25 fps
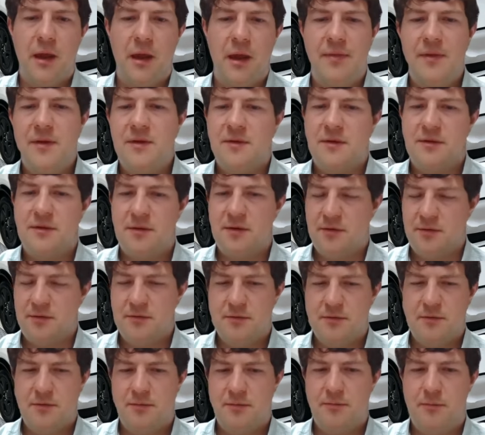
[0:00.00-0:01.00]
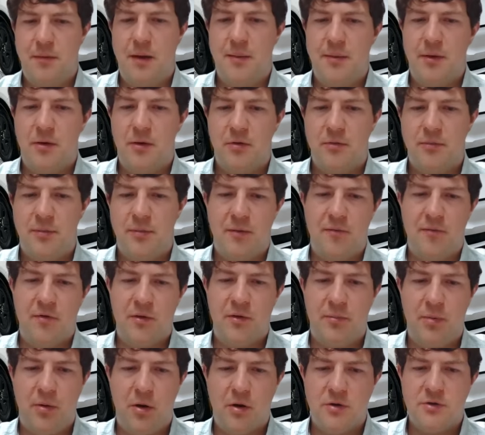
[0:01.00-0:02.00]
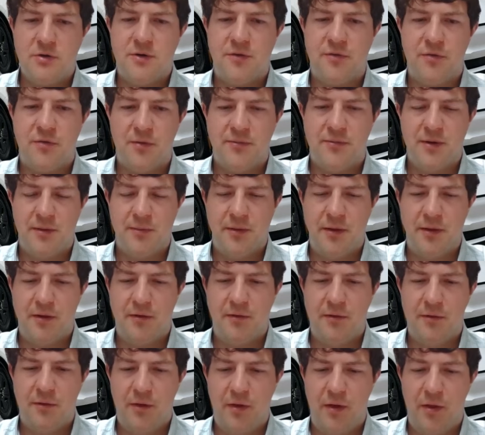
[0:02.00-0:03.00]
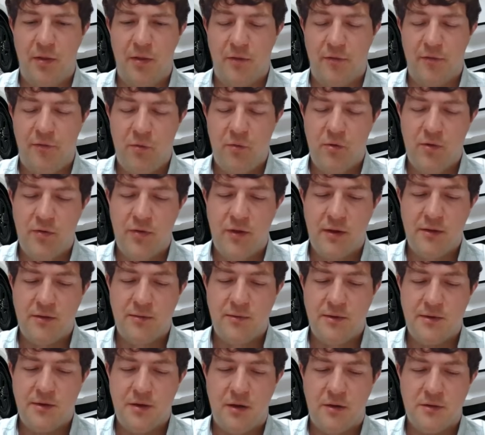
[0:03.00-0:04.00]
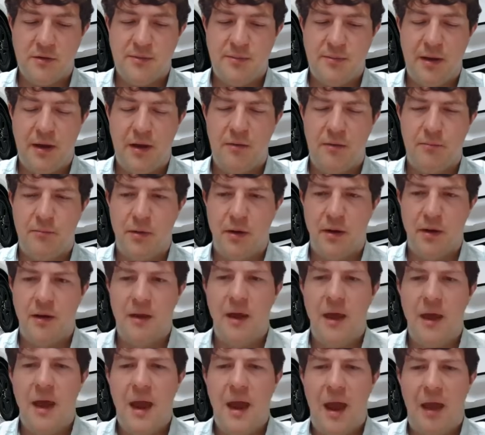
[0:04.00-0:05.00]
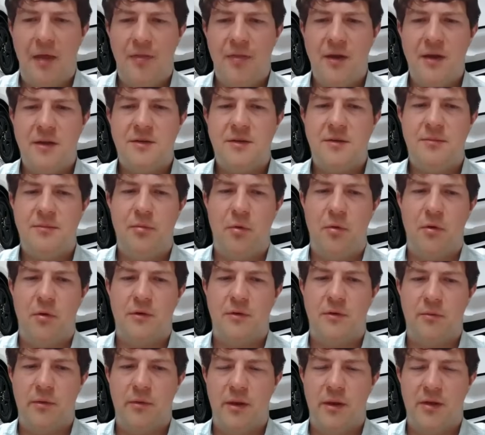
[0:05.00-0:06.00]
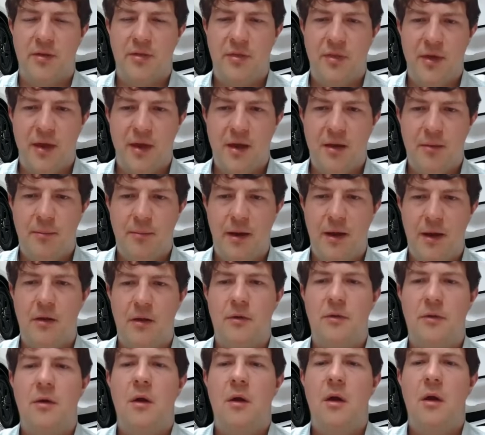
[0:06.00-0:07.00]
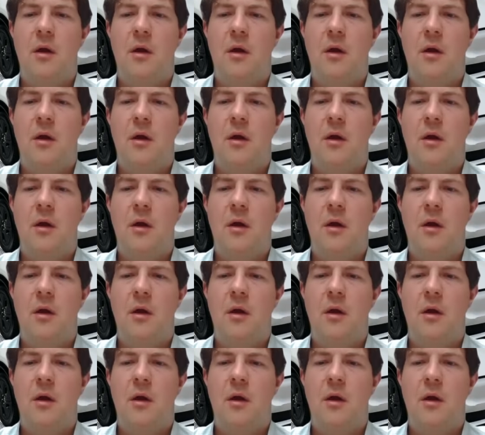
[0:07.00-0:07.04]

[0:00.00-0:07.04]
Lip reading: and this is maybe a little bit of a departure from some of the other four things that we talked about, but I think it's important to really think about